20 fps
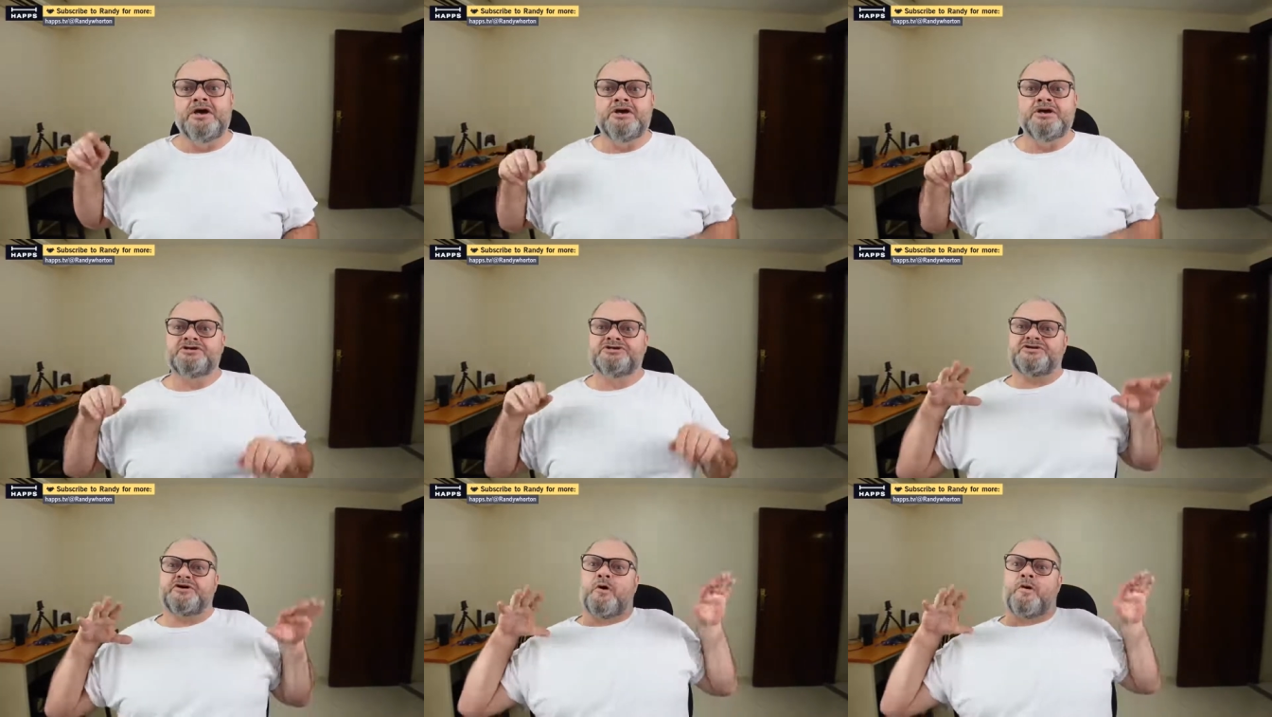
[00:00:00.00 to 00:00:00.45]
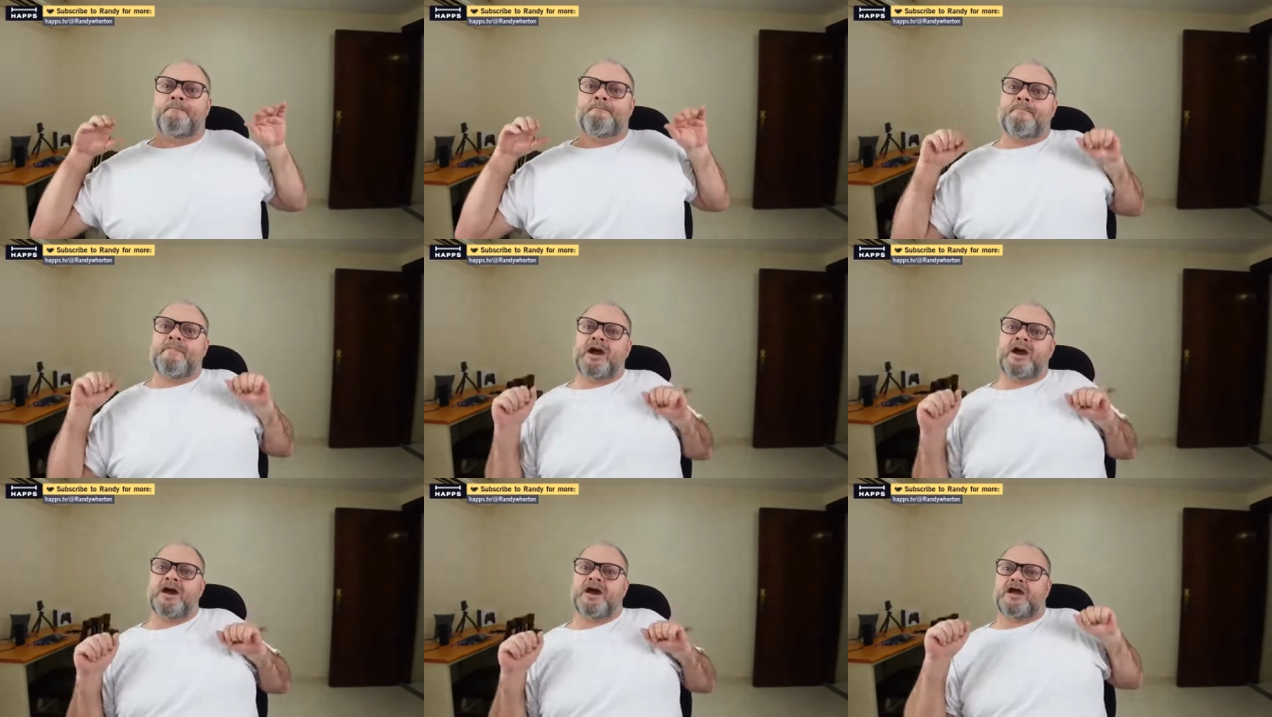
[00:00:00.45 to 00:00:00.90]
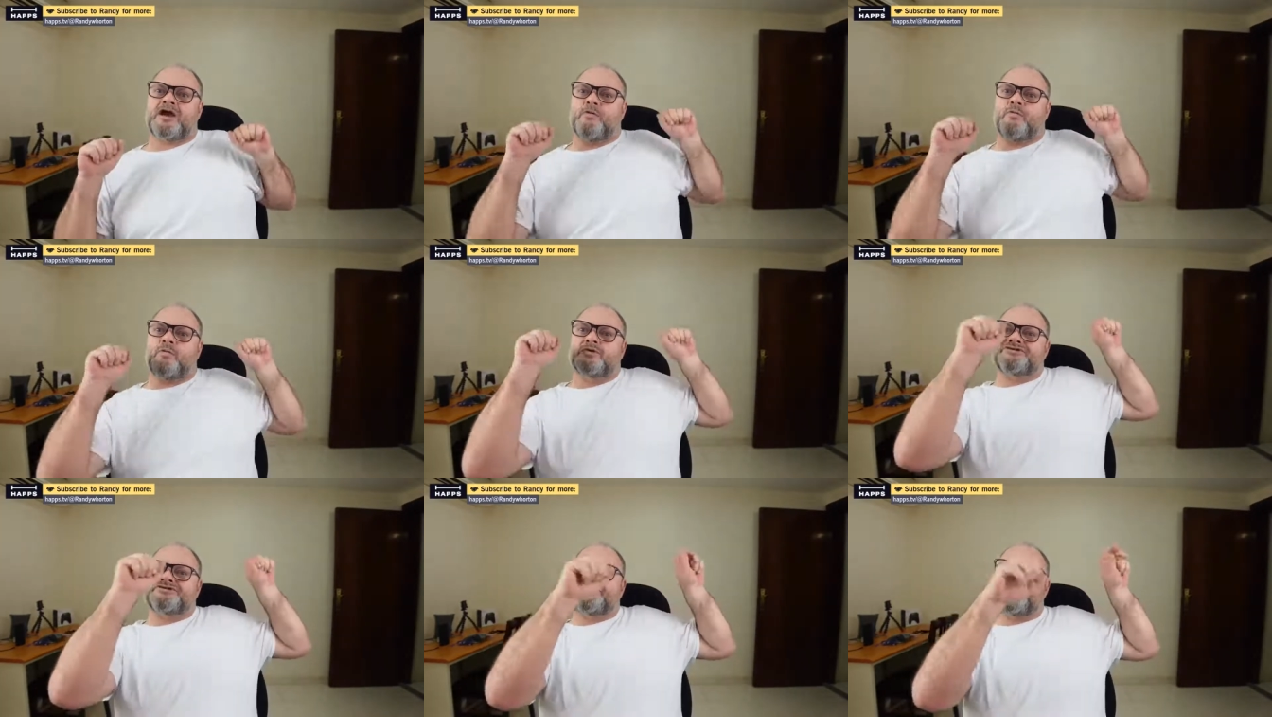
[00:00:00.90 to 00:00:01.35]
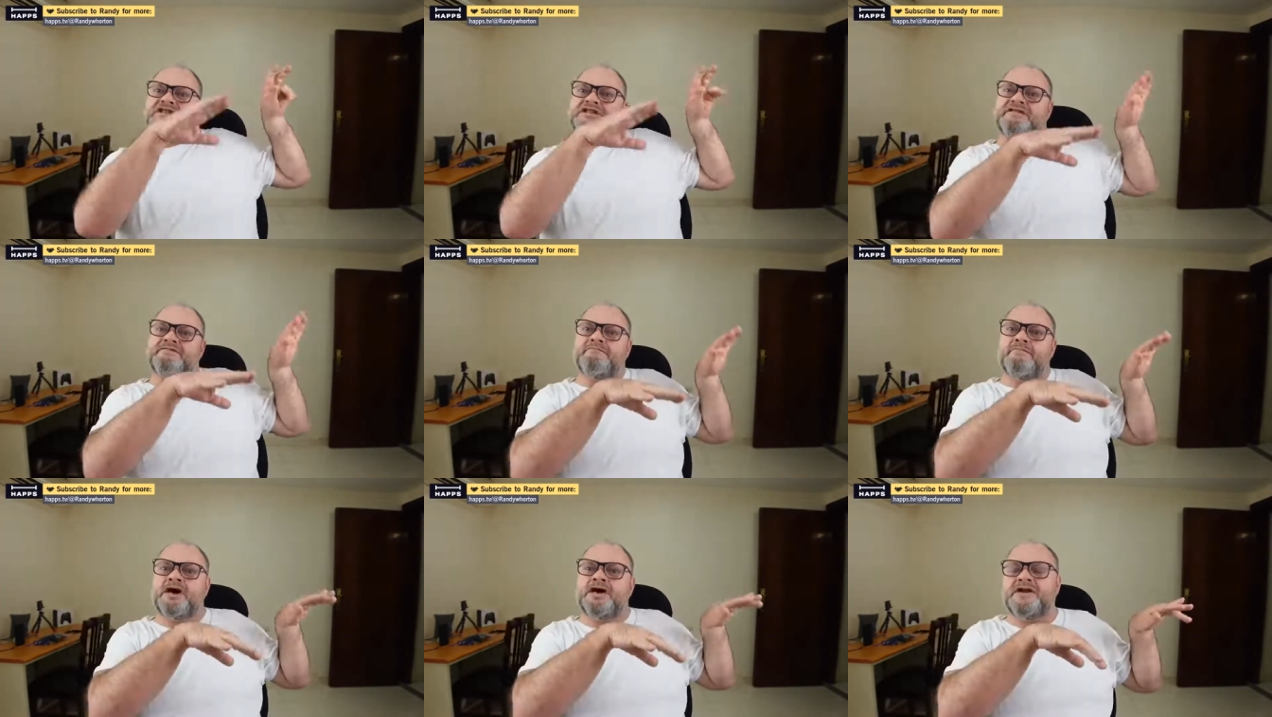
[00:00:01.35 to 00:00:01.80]
So America will send the
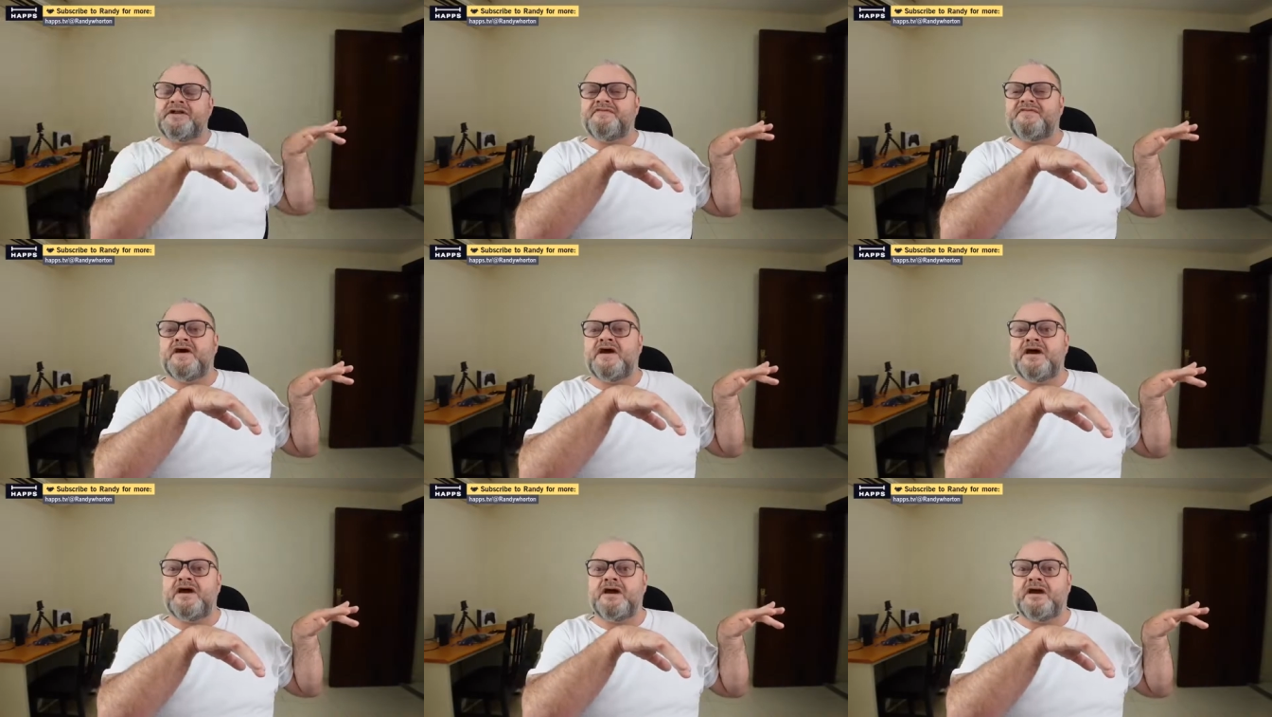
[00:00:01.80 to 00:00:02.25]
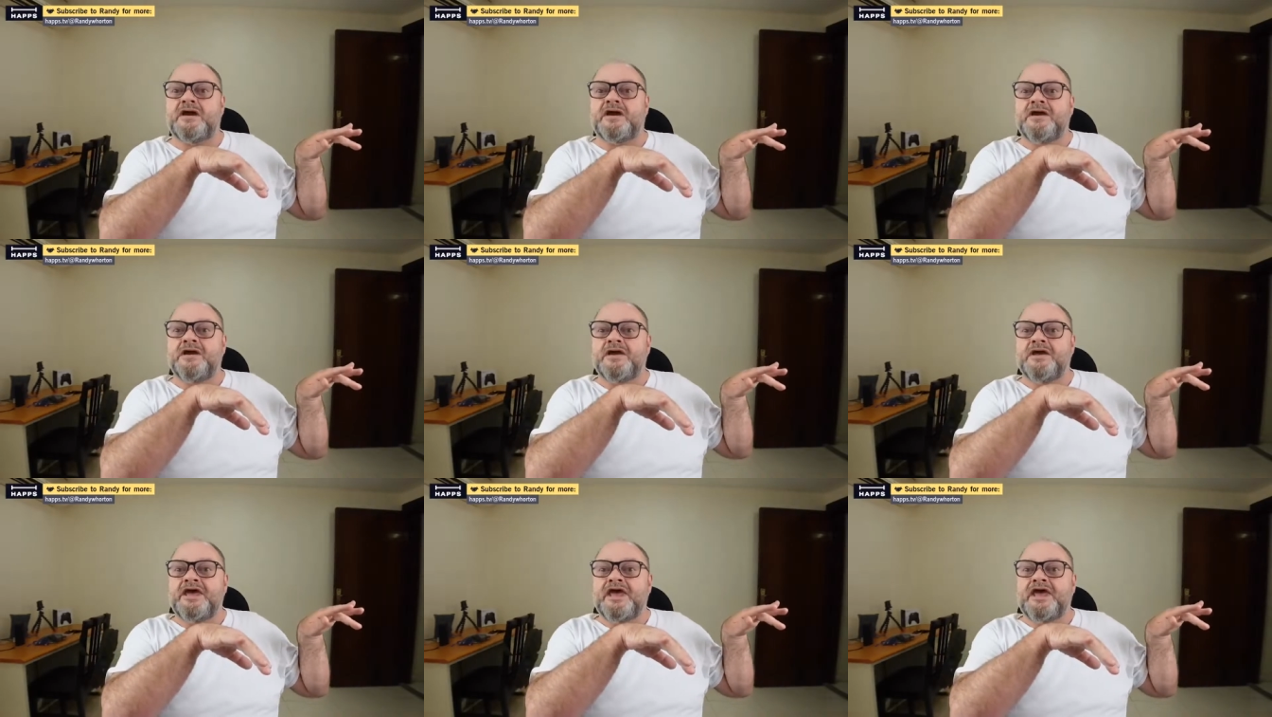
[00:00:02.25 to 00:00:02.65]
money there,